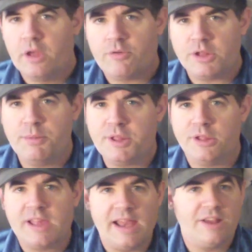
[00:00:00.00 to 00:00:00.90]
Christmas
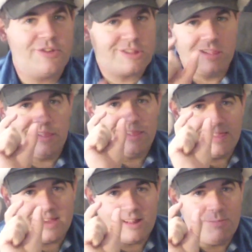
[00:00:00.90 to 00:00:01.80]
is getting just a
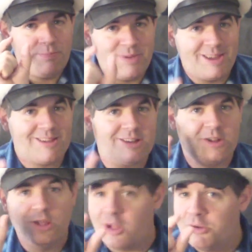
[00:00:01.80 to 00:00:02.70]
little bit
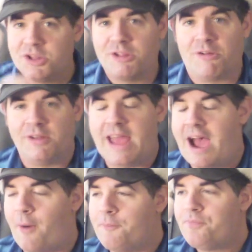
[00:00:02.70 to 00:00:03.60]
closer
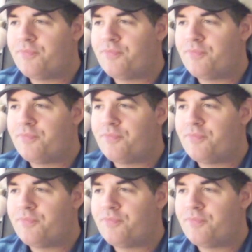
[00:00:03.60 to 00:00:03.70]
now,